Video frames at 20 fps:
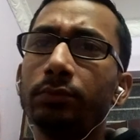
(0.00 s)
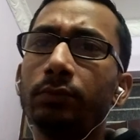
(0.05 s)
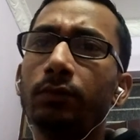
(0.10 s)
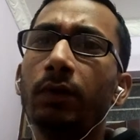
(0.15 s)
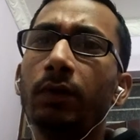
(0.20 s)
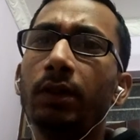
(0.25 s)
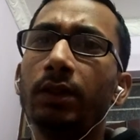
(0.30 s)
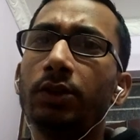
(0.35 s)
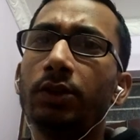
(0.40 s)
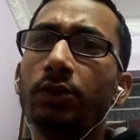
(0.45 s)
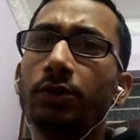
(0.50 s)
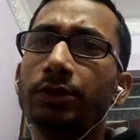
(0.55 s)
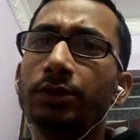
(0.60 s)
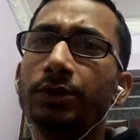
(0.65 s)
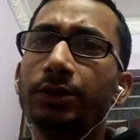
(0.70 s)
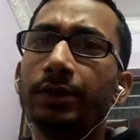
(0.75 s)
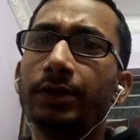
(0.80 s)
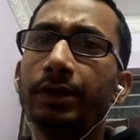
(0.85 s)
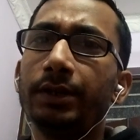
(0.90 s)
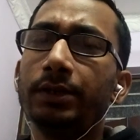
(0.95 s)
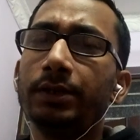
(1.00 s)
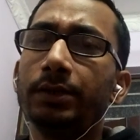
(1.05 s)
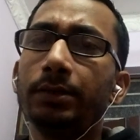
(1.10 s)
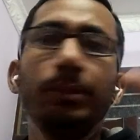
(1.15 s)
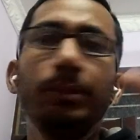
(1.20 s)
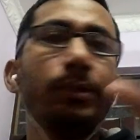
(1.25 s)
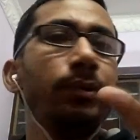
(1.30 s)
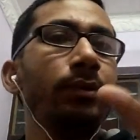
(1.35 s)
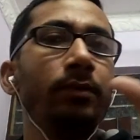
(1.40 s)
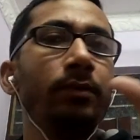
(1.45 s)
1,000, right?
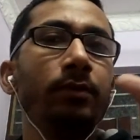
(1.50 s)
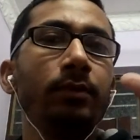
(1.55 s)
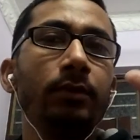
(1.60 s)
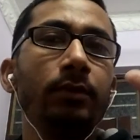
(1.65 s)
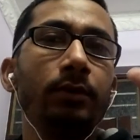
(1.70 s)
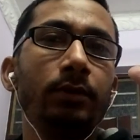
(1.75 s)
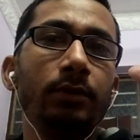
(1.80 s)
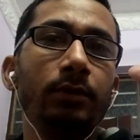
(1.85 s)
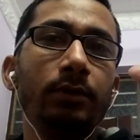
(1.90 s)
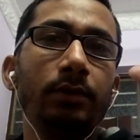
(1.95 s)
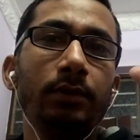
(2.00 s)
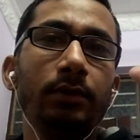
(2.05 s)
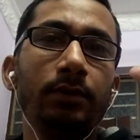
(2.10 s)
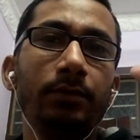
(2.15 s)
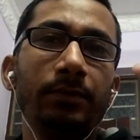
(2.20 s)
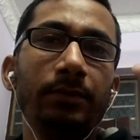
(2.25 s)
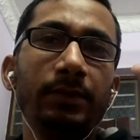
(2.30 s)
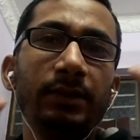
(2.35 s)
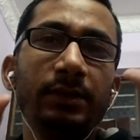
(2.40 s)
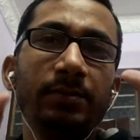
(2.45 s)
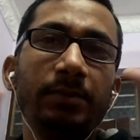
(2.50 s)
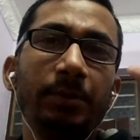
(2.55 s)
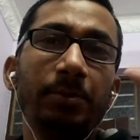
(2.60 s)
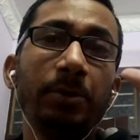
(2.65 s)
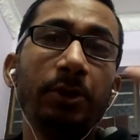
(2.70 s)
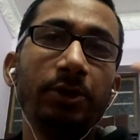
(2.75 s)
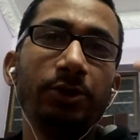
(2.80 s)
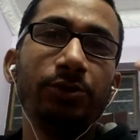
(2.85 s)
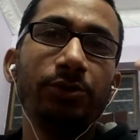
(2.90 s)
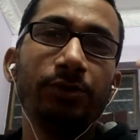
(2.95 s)
Means
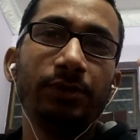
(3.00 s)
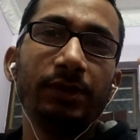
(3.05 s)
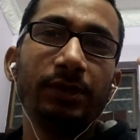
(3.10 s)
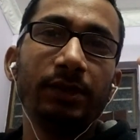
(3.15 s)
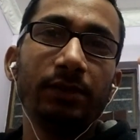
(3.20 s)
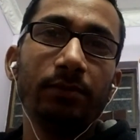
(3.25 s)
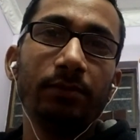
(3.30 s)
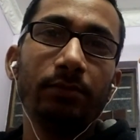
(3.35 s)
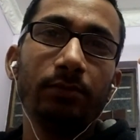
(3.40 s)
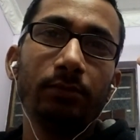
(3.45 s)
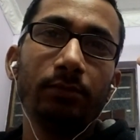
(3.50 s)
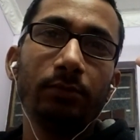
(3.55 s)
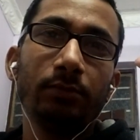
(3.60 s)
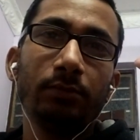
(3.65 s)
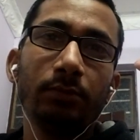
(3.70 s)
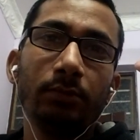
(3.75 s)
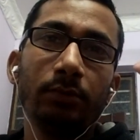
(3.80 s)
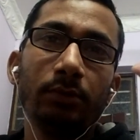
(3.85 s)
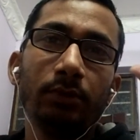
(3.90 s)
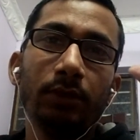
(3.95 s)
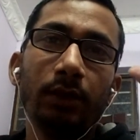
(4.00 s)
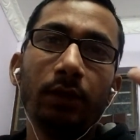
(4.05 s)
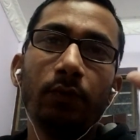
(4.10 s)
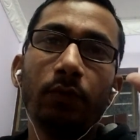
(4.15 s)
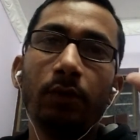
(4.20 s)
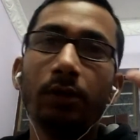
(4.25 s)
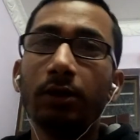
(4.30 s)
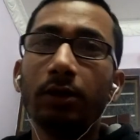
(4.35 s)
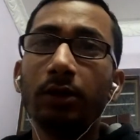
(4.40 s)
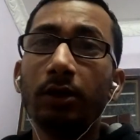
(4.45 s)
people used to say that
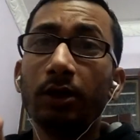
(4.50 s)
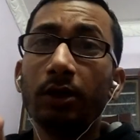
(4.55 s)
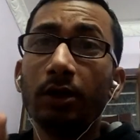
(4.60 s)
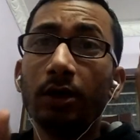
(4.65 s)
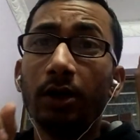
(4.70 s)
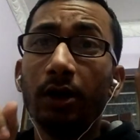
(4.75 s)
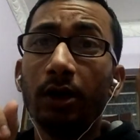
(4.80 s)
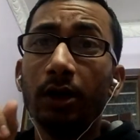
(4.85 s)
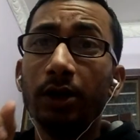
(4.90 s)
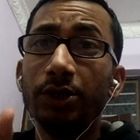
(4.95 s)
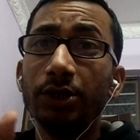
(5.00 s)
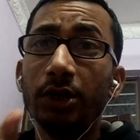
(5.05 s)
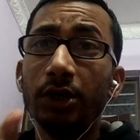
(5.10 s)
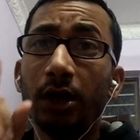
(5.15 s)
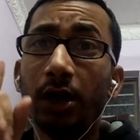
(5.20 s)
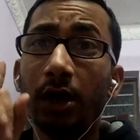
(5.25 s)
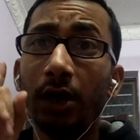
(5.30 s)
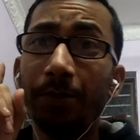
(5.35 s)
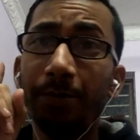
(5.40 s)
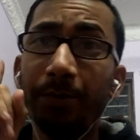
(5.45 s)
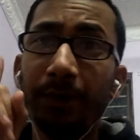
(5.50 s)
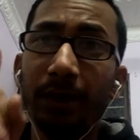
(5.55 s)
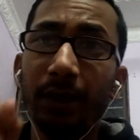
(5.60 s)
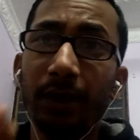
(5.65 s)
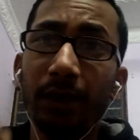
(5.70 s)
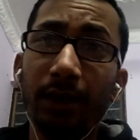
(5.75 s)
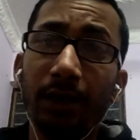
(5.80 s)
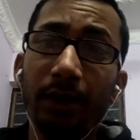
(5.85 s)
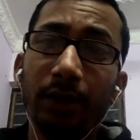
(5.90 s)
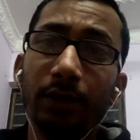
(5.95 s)
what? Hazar mein
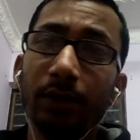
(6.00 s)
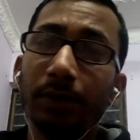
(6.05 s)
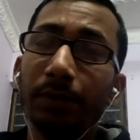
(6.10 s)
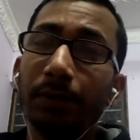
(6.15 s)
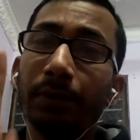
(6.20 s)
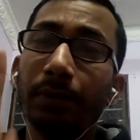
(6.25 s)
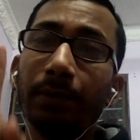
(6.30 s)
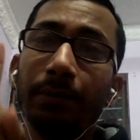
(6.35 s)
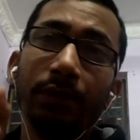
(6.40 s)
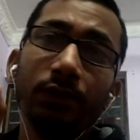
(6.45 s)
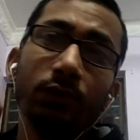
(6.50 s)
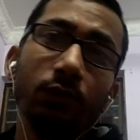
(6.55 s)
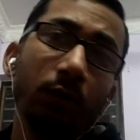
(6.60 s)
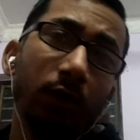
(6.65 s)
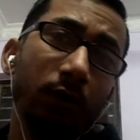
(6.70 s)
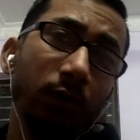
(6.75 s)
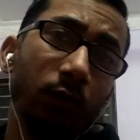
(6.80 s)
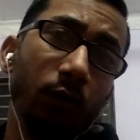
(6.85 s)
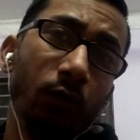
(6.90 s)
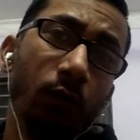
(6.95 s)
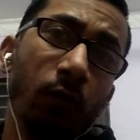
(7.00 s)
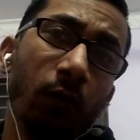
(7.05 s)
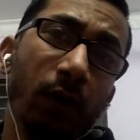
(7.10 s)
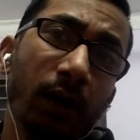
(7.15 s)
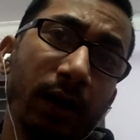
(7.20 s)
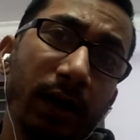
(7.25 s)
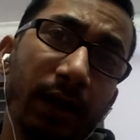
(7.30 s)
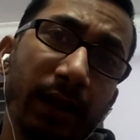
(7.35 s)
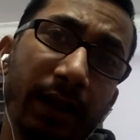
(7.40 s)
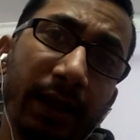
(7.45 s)
ek means what?
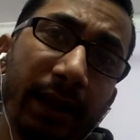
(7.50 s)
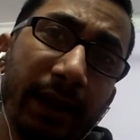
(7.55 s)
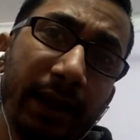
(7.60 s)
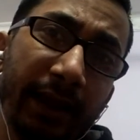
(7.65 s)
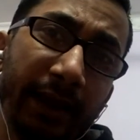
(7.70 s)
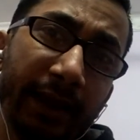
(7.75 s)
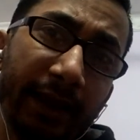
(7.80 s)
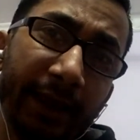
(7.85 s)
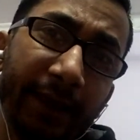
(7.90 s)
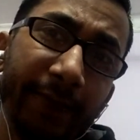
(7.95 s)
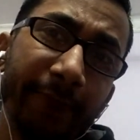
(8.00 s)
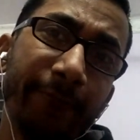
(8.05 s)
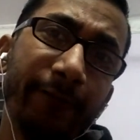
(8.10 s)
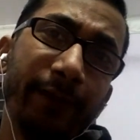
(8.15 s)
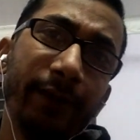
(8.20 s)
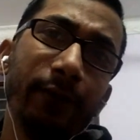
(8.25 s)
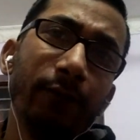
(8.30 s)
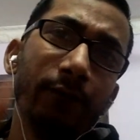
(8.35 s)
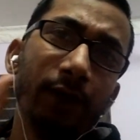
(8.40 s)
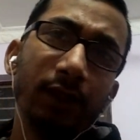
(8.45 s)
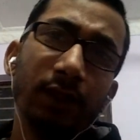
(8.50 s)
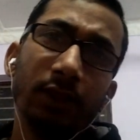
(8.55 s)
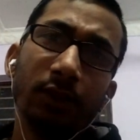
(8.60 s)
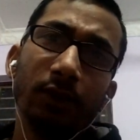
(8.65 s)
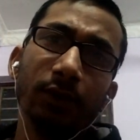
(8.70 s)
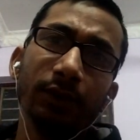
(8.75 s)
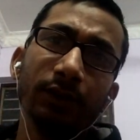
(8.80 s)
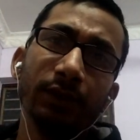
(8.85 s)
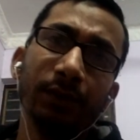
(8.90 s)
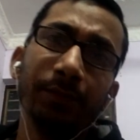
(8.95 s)
1 in every
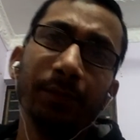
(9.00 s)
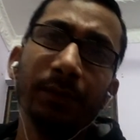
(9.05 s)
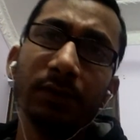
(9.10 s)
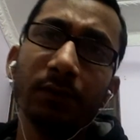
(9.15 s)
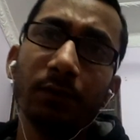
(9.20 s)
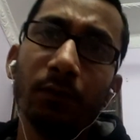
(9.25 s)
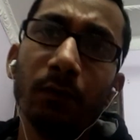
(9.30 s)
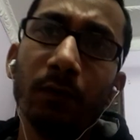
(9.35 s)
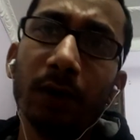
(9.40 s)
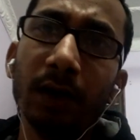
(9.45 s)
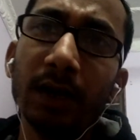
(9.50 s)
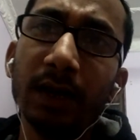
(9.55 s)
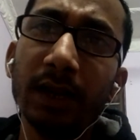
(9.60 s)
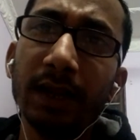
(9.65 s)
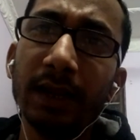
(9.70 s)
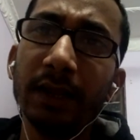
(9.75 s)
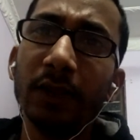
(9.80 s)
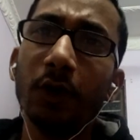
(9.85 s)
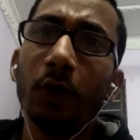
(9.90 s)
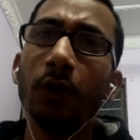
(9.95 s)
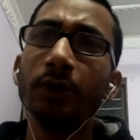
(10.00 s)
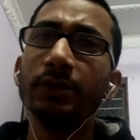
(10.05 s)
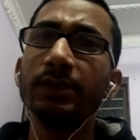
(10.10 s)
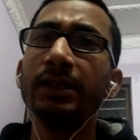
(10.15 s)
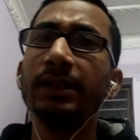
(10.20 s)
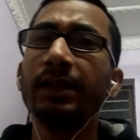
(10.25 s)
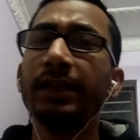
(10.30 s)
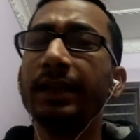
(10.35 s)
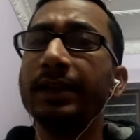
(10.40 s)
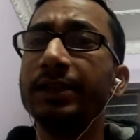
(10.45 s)
1,000 means
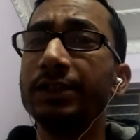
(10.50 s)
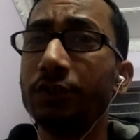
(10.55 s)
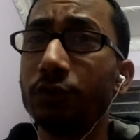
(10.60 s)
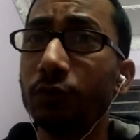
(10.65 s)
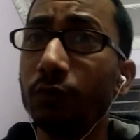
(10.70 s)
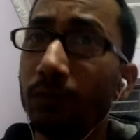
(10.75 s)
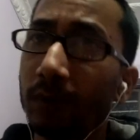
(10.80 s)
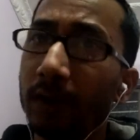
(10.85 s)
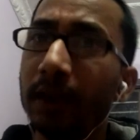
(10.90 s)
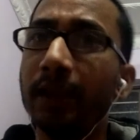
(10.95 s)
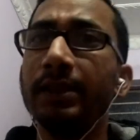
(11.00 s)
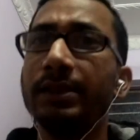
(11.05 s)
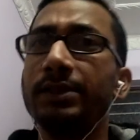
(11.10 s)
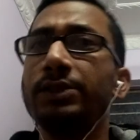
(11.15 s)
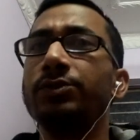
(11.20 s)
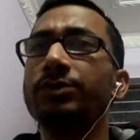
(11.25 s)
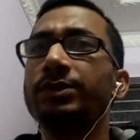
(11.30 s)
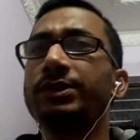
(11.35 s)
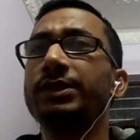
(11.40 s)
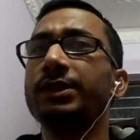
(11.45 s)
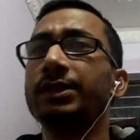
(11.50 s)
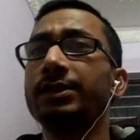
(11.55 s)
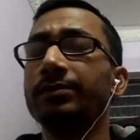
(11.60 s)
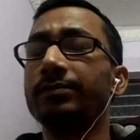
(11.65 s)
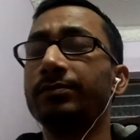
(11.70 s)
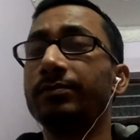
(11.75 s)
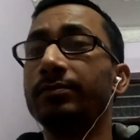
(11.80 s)
1,000 is to what ratio is there?